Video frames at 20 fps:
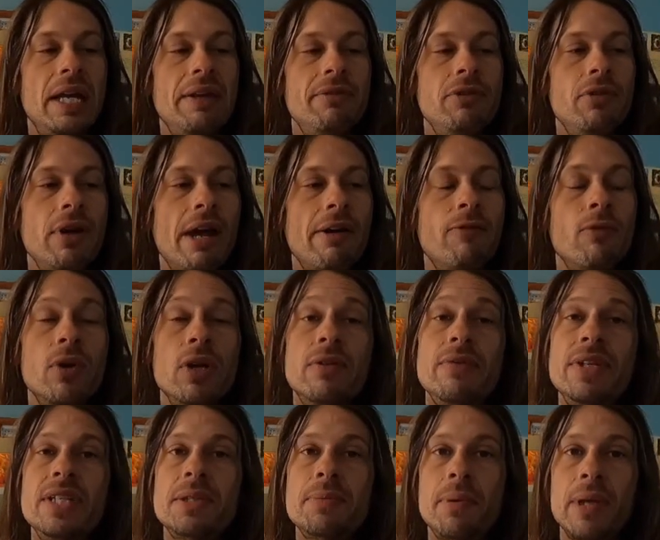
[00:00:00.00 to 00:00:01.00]
if you have one
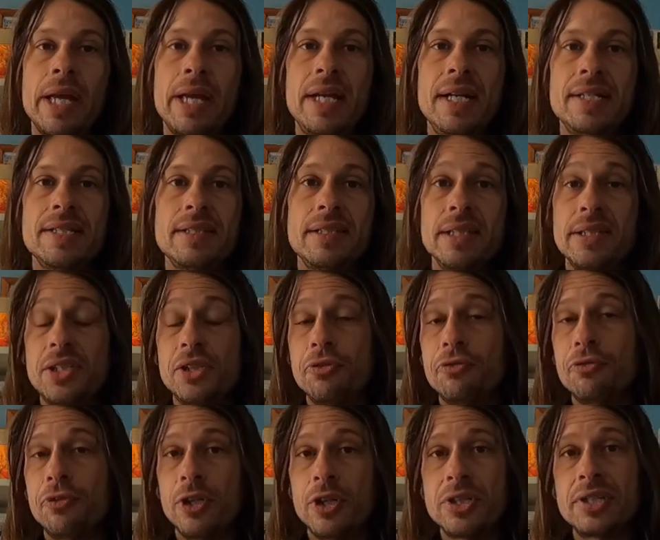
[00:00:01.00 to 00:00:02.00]
of these planets in your
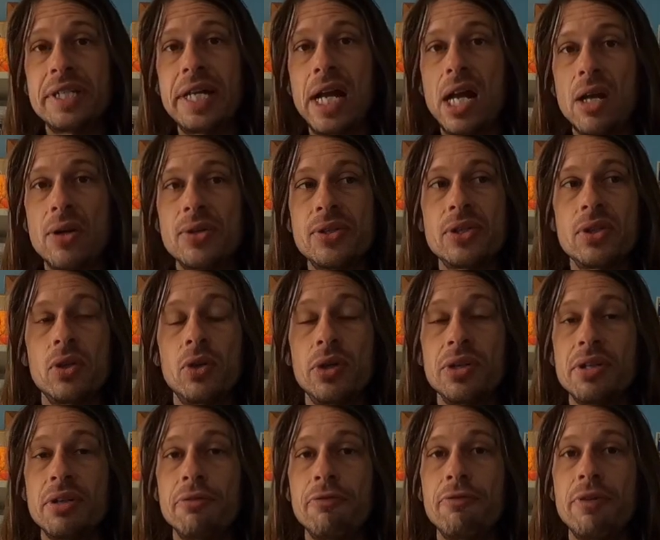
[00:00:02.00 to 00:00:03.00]
first house
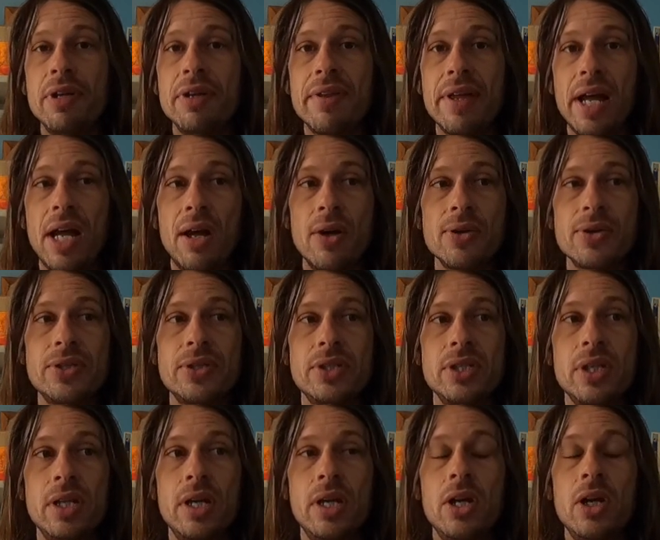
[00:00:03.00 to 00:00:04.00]
or in your fifth
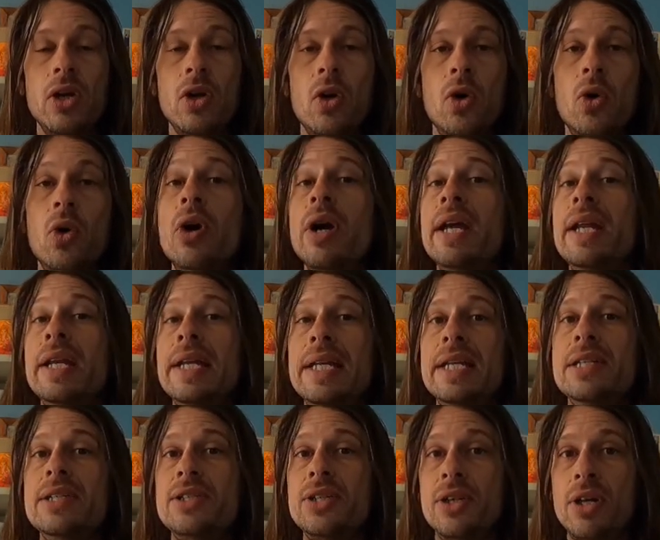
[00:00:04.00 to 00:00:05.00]
house, or
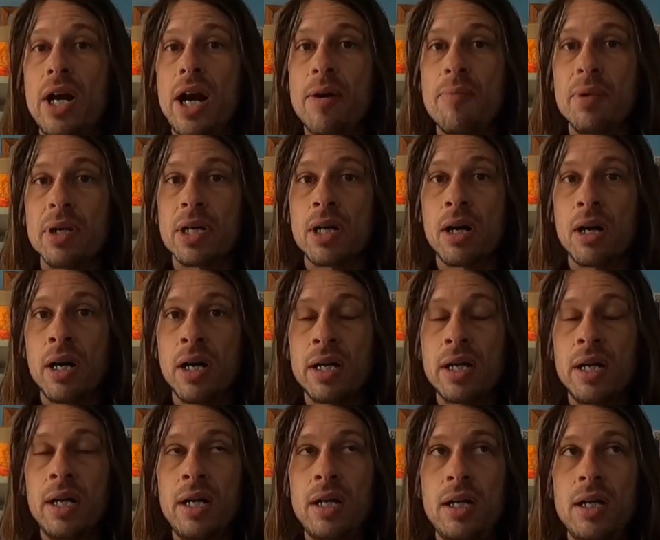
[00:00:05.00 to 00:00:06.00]
it is your
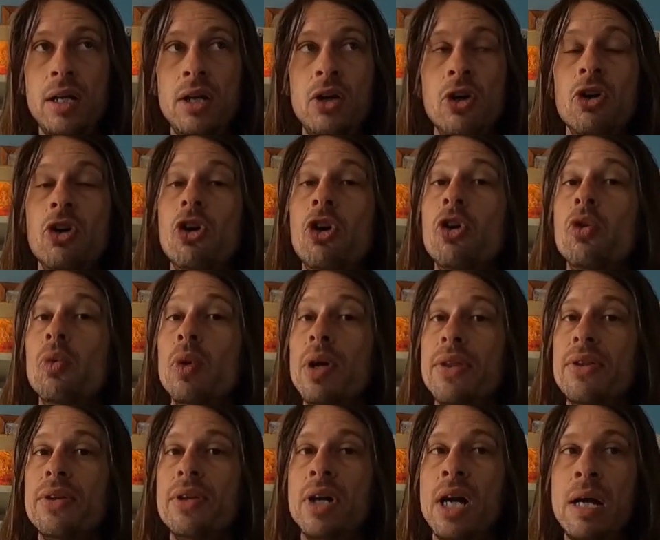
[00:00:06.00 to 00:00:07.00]
Atmakaraka or
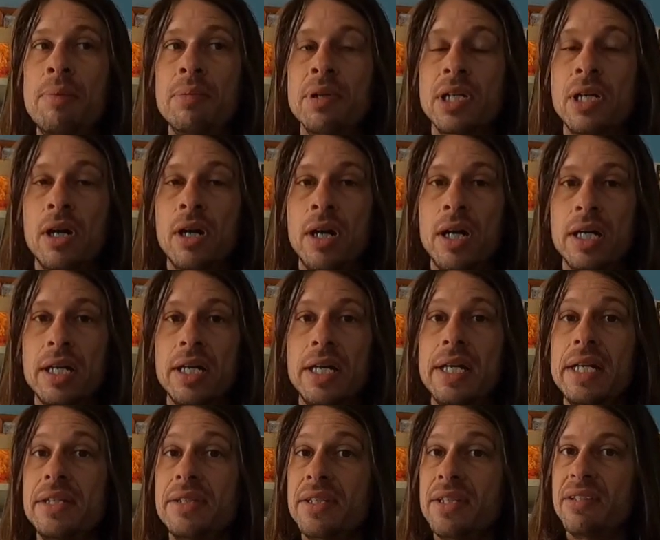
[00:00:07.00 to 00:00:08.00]
with your
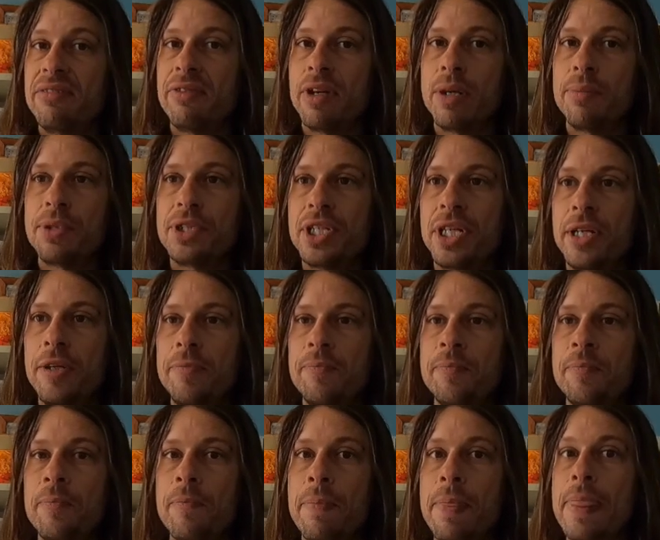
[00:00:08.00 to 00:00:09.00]
Atmakaraka in the Navamsha
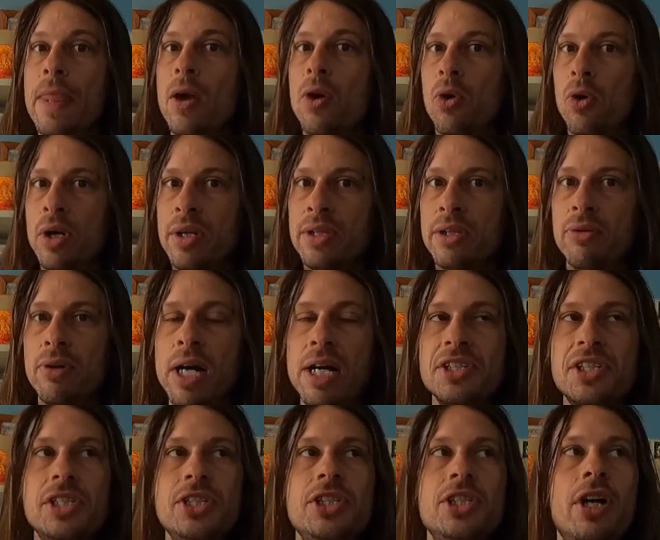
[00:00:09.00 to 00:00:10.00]
or in the
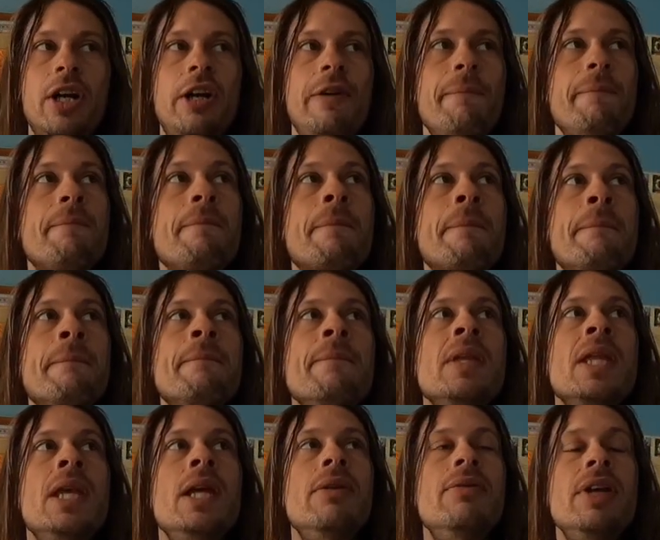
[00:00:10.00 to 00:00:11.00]
Rashi chart,
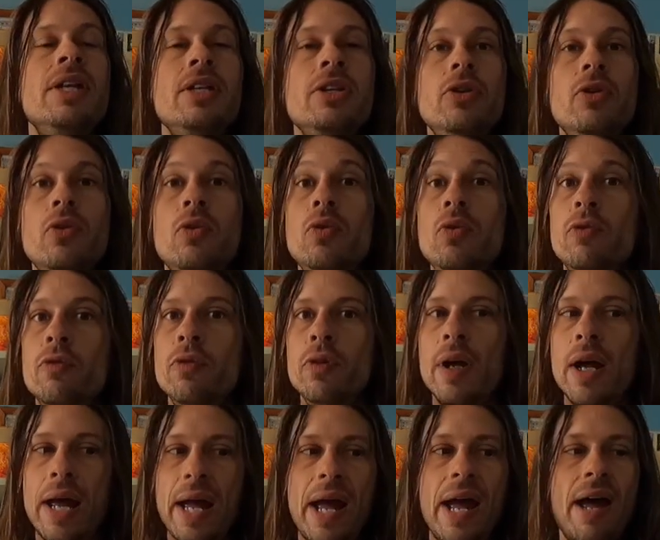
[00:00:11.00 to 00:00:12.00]
then you
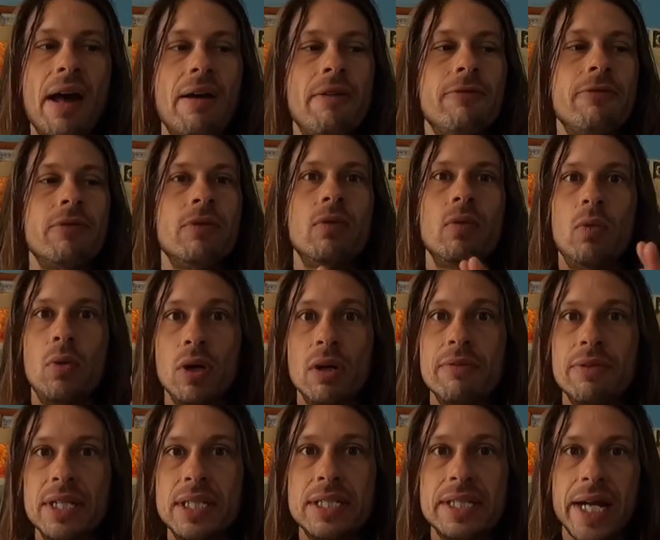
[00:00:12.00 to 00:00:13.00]
have
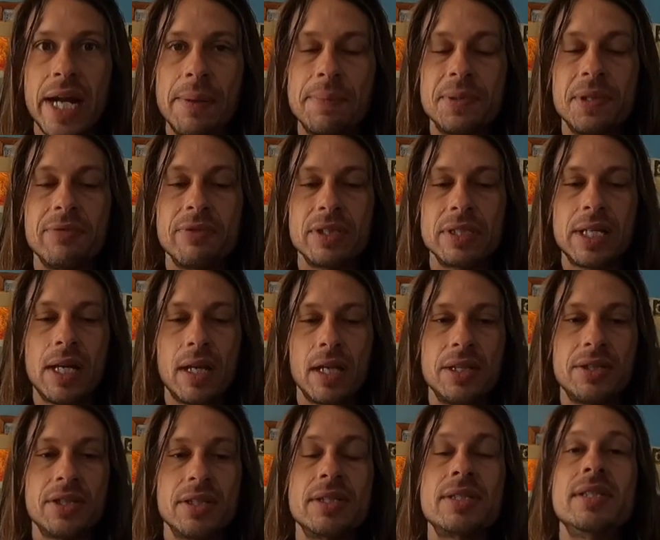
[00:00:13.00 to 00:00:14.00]
one of these types of
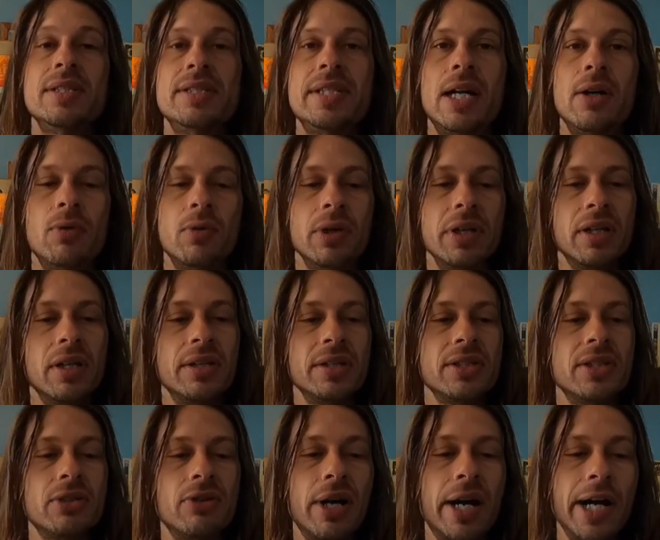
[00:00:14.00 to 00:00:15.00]
intelligences that we're going to
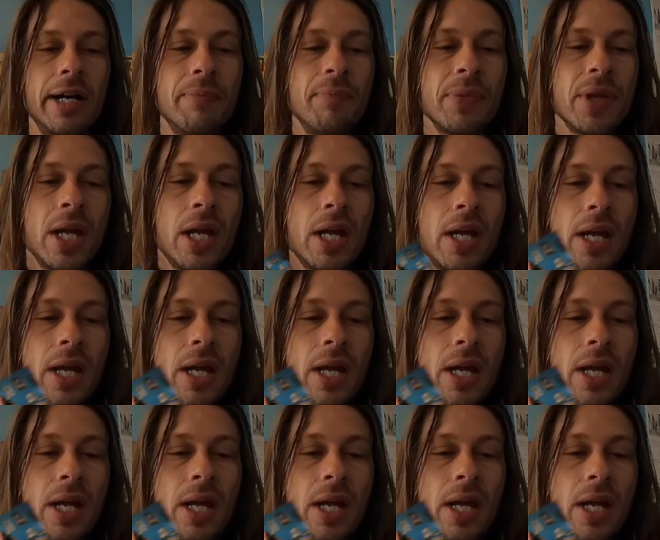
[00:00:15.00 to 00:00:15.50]
describe.